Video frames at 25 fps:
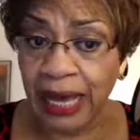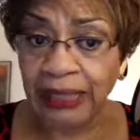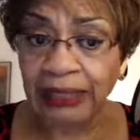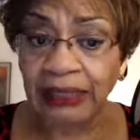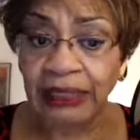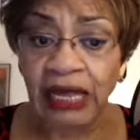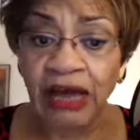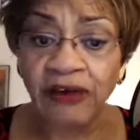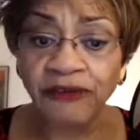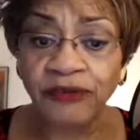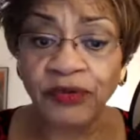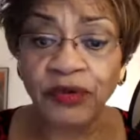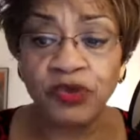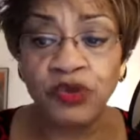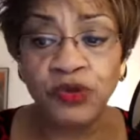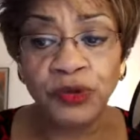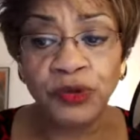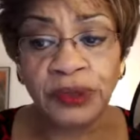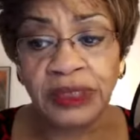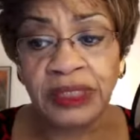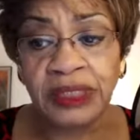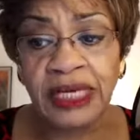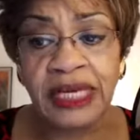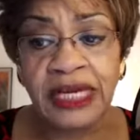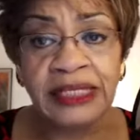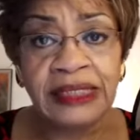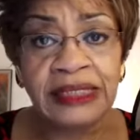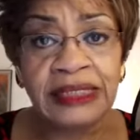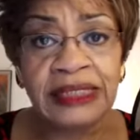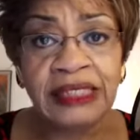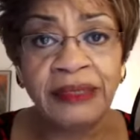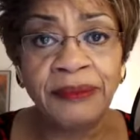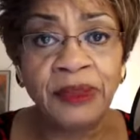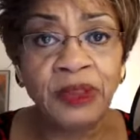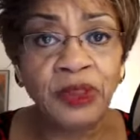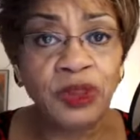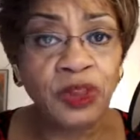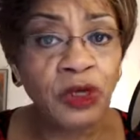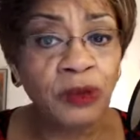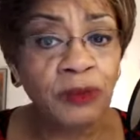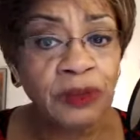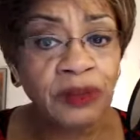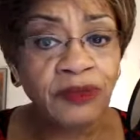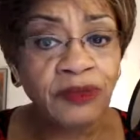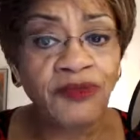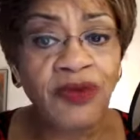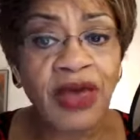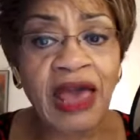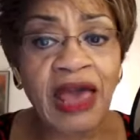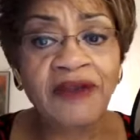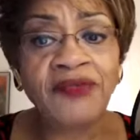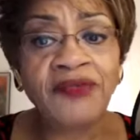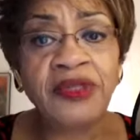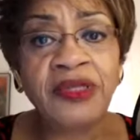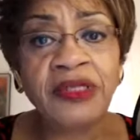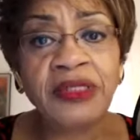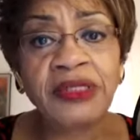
love what you're saying, Sim, in terms of having